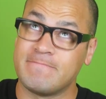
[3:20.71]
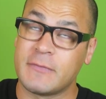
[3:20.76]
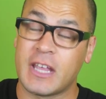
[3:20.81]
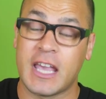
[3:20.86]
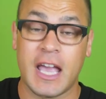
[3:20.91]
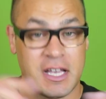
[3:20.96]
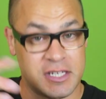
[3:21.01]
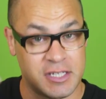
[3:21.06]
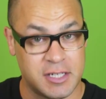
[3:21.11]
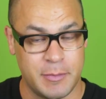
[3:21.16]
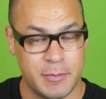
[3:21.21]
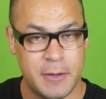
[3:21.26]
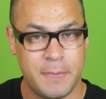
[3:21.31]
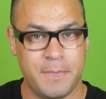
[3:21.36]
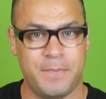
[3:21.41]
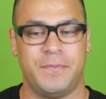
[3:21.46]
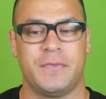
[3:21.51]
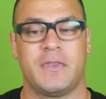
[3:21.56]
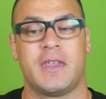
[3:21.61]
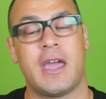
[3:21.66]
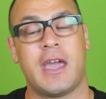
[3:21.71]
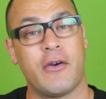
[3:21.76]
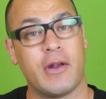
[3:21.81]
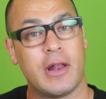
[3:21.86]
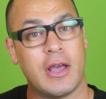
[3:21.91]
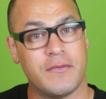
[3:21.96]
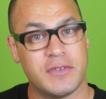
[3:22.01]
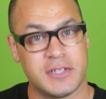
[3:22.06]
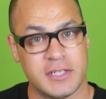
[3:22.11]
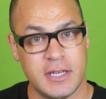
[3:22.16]
customer,
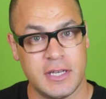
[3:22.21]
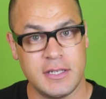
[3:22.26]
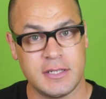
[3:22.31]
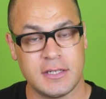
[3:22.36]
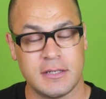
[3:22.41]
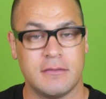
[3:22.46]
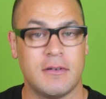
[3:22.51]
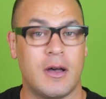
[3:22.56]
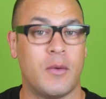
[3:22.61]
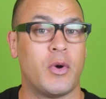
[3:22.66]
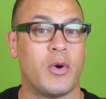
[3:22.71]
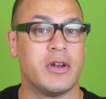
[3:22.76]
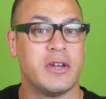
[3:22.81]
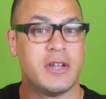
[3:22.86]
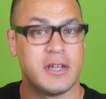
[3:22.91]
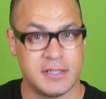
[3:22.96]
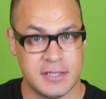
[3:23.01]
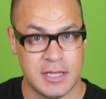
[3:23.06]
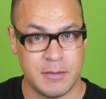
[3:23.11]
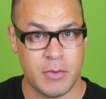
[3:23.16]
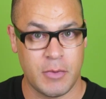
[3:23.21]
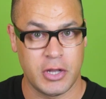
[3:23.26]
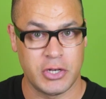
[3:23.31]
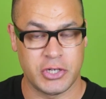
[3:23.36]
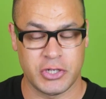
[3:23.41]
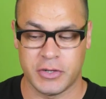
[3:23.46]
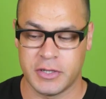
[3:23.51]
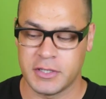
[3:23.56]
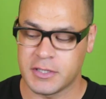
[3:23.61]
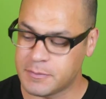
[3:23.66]
currently overseas, wanting to extend my
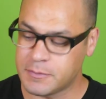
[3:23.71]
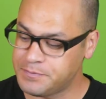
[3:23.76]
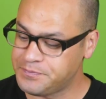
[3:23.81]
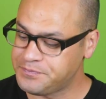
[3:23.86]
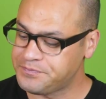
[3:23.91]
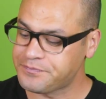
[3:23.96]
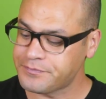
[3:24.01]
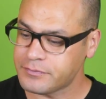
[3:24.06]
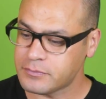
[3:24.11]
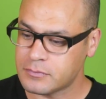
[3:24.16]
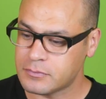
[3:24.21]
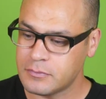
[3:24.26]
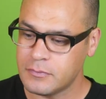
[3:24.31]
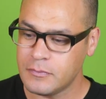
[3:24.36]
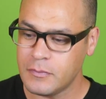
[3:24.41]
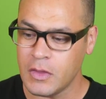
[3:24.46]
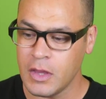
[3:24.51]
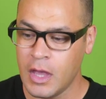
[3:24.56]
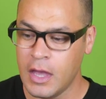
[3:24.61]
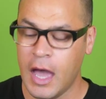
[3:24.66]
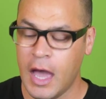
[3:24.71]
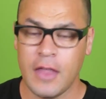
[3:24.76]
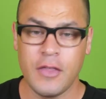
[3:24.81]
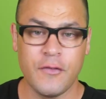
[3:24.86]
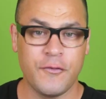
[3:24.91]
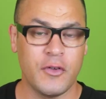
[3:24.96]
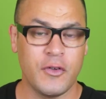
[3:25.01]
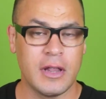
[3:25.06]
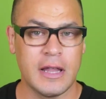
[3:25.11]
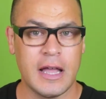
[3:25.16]
insurance.
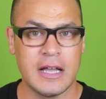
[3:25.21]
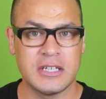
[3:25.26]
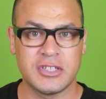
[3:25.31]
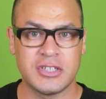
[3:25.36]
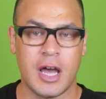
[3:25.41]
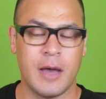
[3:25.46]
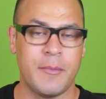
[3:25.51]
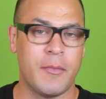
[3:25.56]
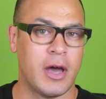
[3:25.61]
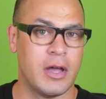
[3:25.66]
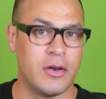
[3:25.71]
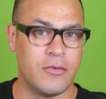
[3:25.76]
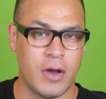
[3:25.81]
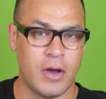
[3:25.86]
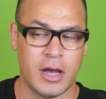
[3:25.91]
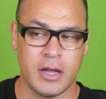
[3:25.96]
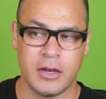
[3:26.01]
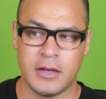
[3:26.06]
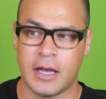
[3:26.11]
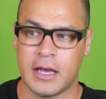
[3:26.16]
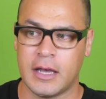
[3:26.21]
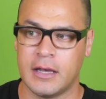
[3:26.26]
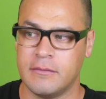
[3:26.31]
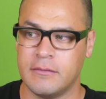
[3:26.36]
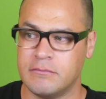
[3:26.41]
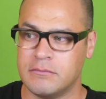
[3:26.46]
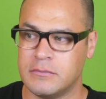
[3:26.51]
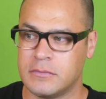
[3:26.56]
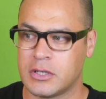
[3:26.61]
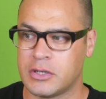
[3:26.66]
The last time I'd
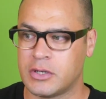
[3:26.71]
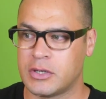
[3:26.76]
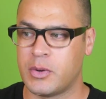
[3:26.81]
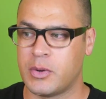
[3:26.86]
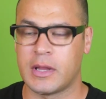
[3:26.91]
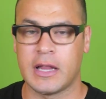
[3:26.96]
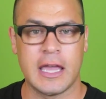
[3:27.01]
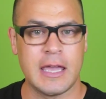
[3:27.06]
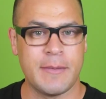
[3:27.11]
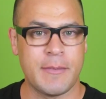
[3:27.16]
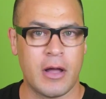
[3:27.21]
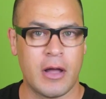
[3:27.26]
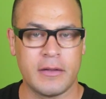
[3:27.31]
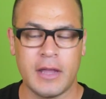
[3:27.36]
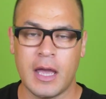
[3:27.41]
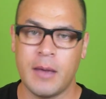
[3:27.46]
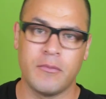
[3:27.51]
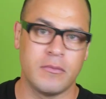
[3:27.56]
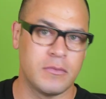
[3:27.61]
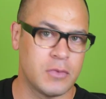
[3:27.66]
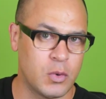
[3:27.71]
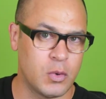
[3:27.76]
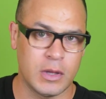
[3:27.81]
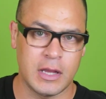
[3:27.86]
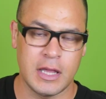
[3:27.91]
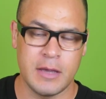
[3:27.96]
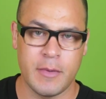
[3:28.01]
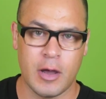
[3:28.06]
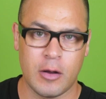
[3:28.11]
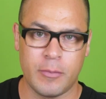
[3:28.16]
quickly emailed
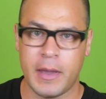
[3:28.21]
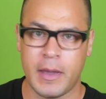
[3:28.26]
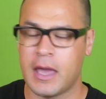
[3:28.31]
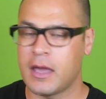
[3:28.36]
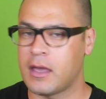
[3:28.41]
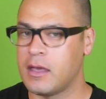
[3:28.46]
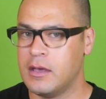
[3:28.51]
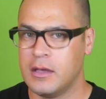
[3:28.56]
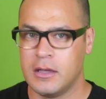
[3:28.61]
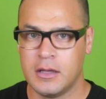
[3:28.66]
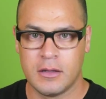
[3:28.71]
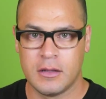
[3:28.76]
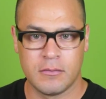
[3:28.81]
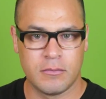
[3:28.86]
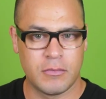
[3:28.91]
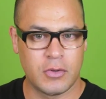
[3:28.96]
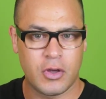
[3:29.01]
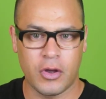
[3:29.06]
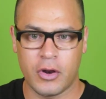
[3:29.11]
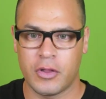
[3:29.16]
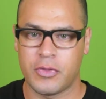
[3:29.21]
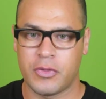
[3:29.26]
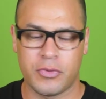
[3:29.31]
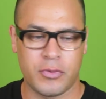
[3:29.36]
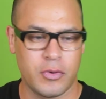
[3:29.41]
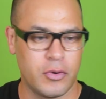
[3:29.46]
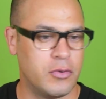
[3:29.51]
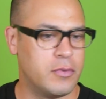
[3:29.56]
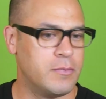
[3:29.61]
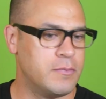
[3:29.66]
back, got it
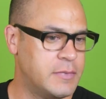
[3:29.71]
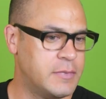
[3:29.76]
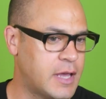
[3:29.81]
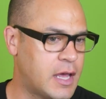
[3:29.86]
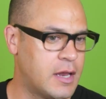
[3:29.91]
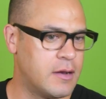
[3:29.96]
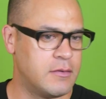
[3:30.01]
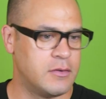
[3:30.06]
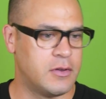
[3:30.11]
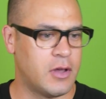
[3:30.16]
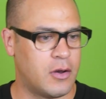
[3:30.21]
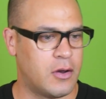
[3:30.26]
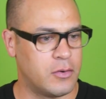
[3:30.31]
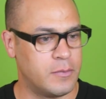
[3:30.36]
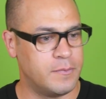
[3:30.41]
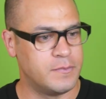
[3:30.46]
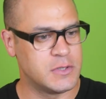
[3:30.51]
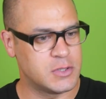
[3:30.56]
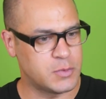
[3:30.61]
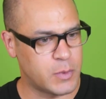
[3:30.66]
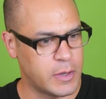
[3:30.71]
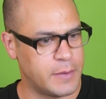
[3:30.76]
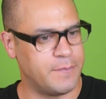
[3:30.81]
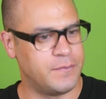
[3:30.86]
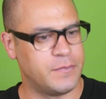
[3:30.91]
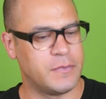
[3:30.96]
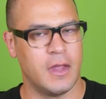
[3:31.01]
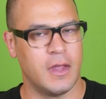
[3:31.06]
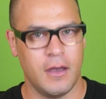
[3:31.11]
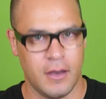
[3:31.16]
through, done, dialed, sweet.
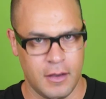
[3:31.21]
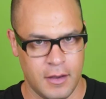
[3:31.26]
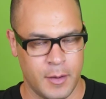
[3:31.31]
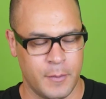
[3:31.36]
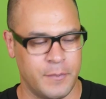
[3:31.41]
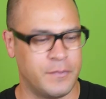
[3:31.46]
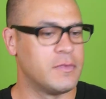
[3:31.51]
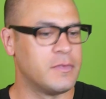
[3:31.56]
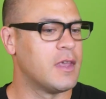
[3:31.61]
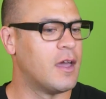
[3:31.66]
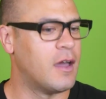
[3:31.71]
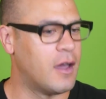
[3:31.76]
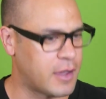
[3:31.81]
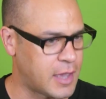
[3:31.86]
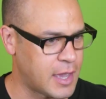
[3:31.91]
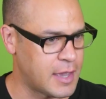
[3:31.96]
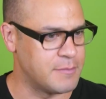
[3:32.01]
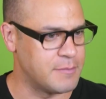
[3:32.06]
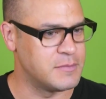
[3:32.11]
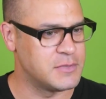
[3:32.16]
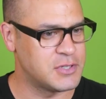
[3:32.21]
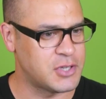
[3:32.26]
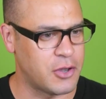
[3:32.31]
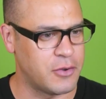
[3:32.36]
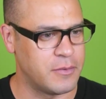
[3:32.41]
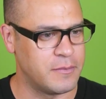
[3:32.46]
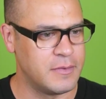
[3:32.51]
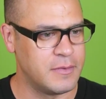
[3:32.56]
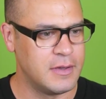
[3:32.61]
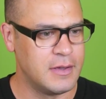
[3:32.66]
Okay, so
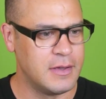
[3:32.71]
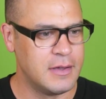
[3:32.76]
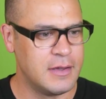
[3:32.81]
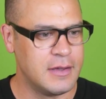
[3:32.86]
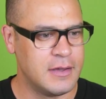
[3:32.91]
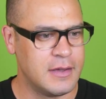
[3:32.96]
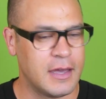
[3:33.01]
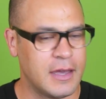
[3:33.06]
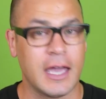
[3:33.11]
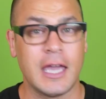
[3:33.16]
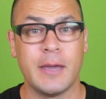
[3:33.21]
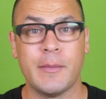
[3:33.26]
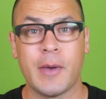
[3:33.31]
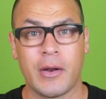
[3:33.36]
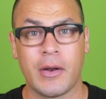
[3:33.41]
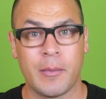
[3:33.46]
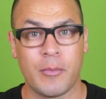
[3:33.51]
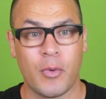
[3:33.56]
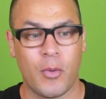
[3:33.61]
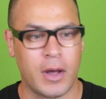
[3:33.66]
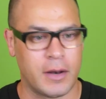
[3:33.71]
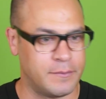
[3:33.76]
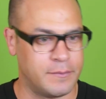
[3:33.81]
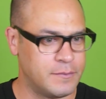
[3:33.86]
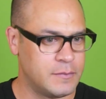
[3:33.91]
email number 1.